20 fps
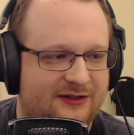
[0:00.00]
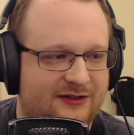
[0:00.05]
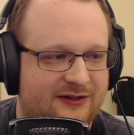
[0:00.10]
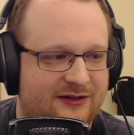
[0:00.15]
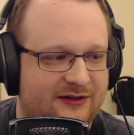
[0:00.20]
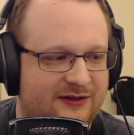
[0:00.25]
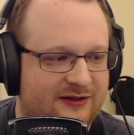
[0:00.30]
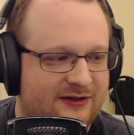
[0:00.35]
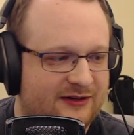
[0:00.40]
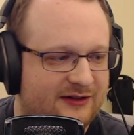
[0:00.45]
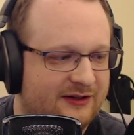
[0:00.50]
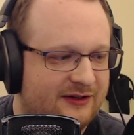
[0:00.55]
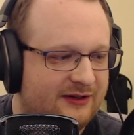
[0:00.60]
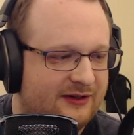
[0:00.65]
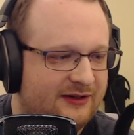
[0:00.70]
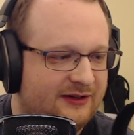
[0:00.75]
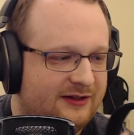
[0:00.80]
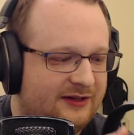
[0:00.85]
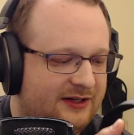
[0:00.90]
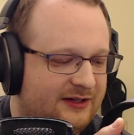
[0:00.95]
here,
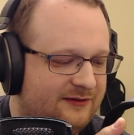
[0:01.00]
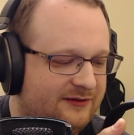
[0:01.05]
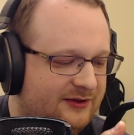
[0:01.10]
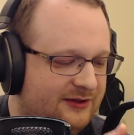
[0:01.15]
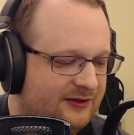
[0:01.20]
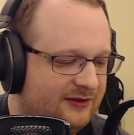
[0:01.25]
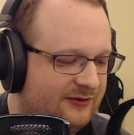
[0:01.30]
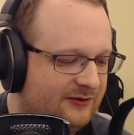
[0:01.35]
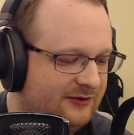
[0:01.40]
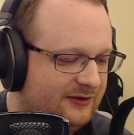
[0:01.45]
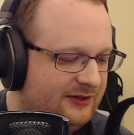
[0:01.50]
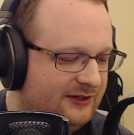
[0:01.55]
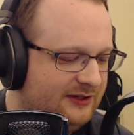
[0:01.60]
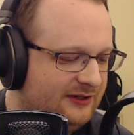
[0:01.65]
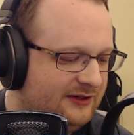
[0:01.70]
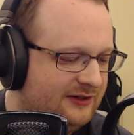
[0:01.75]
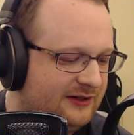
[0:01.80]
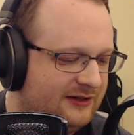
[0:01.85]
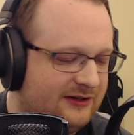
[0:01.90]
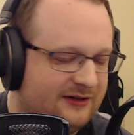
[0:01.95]
even though
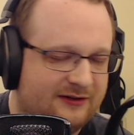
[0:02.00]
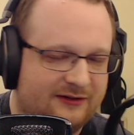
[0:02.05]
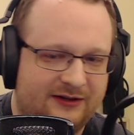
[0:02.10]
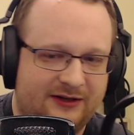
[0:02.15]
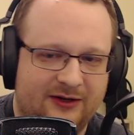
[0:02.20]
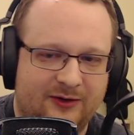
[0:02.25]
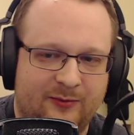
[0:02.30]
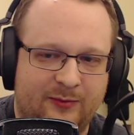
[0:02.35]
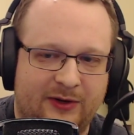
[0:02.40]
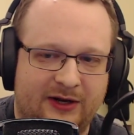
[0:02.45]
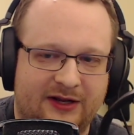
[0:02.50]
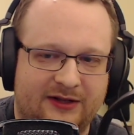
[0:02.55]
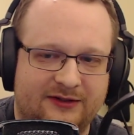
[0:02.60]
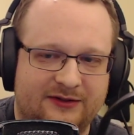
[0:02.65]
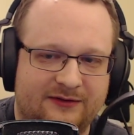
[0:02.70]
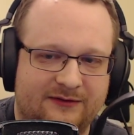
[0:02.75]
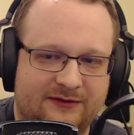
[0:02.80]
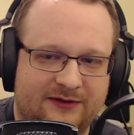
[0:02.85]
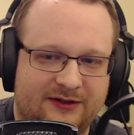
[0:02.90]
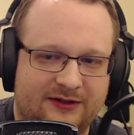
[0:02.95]
the uh, ear
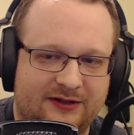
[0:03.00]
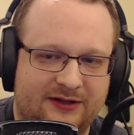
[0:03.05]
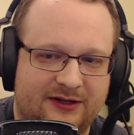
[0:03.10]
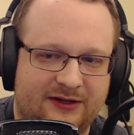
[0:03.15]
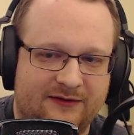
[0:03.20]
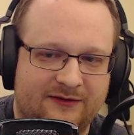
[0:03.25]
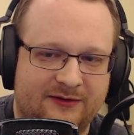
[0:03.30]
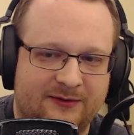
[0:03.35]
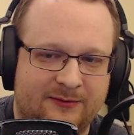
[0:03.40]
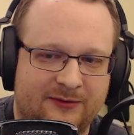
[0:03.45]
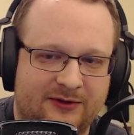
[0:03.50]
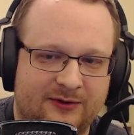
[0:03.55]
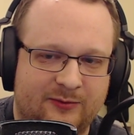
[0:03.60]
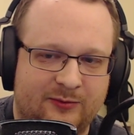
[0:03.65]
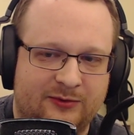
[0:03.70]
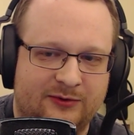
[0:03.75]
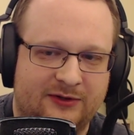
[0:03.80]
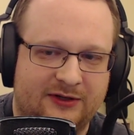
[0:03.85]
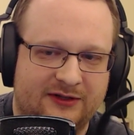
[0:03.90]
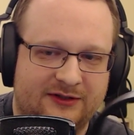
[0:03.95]
pads are very comfortable, they're
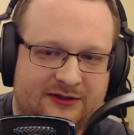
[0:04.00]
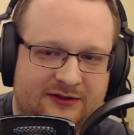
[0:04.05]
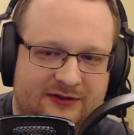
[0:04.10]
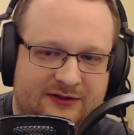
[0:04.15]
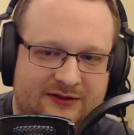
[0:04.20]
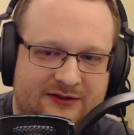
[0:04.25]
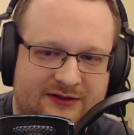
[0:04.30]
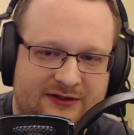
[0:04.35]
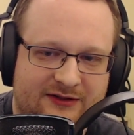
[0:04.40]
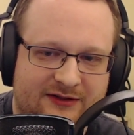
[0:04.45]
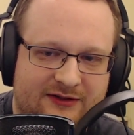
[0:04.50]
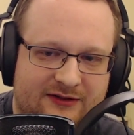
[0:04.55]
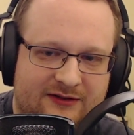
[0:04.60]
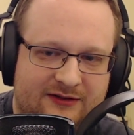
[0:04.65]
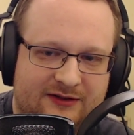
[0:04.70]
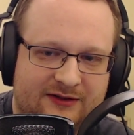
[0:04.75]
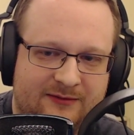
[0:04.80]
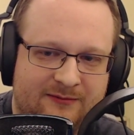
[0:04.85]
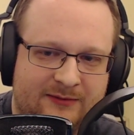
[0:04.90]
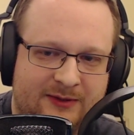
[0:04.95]
plush. You can see their,
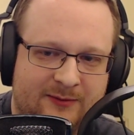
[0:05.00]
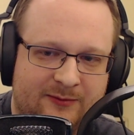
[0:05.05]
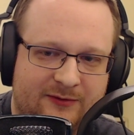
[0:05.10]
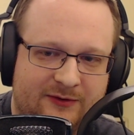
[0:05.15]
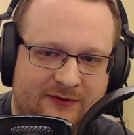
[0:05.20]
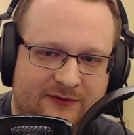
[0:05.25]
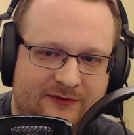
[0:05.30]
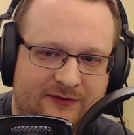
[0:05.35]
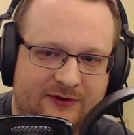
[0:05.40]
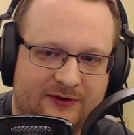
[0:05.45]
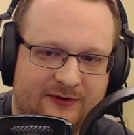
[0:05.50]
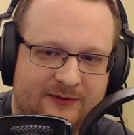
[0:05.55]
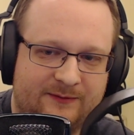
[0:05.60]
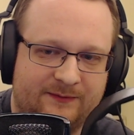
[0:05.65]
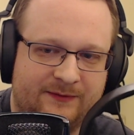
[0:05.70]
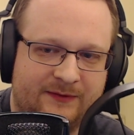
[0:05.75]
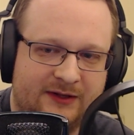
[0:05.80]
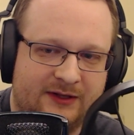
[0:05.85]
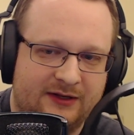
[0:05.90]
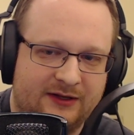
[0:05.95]
their memory
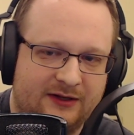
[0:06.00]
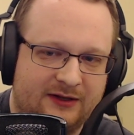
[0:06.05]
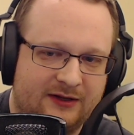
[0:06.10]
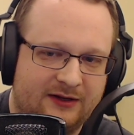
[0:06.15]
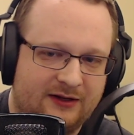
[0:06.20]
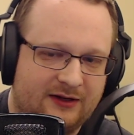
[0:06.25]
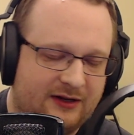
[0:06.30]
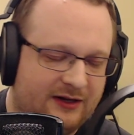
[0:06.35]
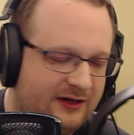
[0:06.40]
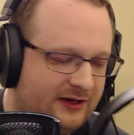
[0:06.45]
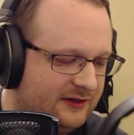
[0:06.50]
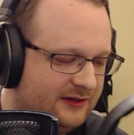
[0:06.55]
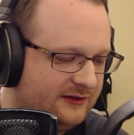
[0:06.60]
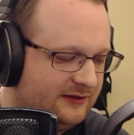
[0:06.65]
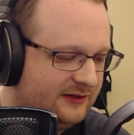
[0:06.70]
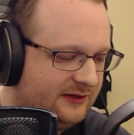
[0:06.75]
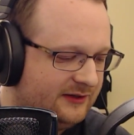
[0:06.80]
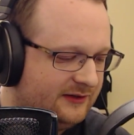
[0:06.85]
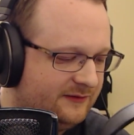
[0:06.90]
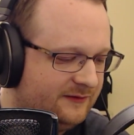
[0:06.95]
foam.
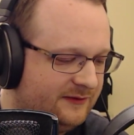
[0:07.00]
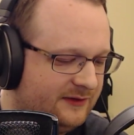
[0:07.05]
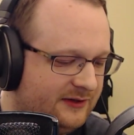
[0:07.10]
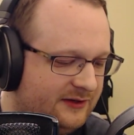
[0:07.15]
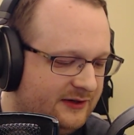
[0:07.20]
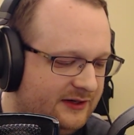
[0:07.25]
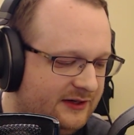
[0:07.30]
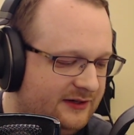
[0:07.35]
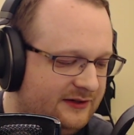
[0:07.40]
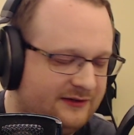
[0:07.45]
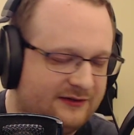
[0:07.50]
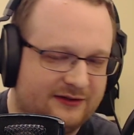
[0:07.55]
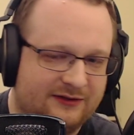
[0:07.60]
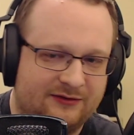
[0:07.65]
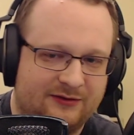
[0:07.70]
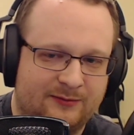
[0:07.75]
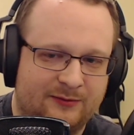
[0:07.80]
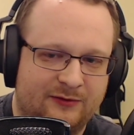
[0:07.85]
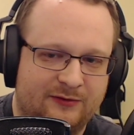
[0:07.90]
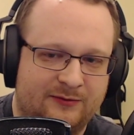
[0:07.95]
And uh, they're very easily
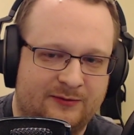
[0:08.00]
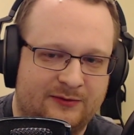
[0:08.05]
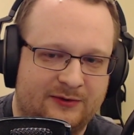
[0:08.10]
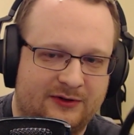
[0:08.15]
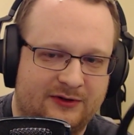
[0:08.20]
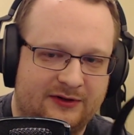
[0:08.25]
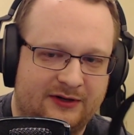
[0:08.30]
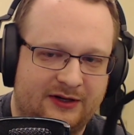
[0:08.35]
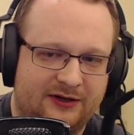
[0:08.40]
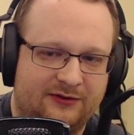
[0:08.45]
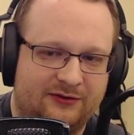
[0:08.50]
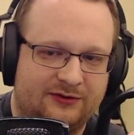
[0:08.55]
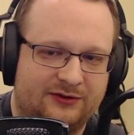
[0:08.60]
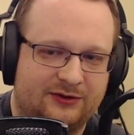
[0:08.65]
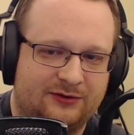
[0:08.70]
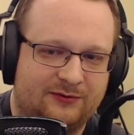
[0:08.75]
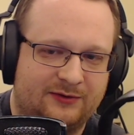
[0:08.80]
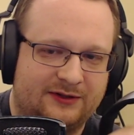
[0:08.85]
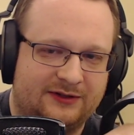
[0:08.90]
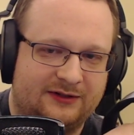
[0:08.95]
removable. All you gotta do is
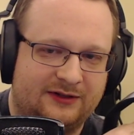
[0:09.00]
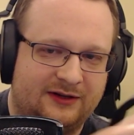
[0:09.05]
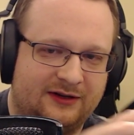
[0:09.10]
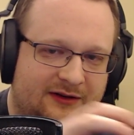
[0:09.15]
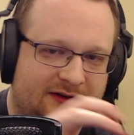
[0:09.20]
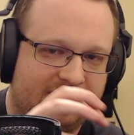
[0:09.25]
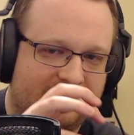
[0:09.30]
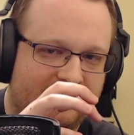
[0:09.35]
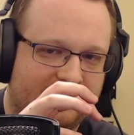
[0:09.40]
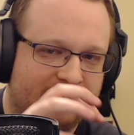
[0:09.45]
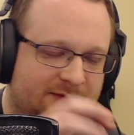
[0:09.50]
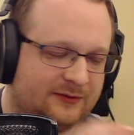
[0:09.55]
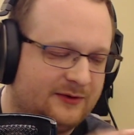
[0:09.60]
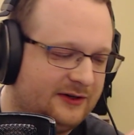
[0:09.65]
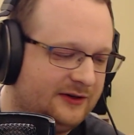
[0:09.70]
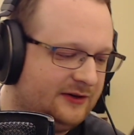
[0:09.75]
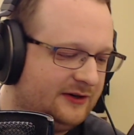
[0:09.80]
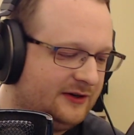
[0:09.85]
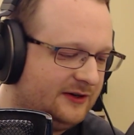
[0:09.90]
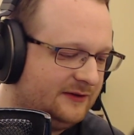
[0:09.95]
twist it and it comes
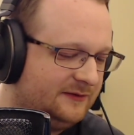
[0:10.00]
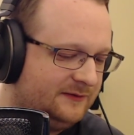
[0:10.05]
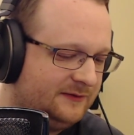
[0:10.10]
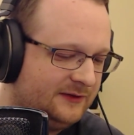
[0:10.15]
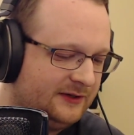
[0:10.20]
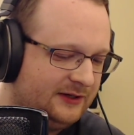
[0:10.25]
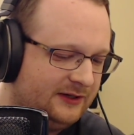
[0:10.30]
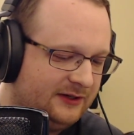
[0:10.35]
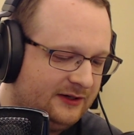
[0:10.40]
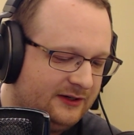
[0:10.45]
right off.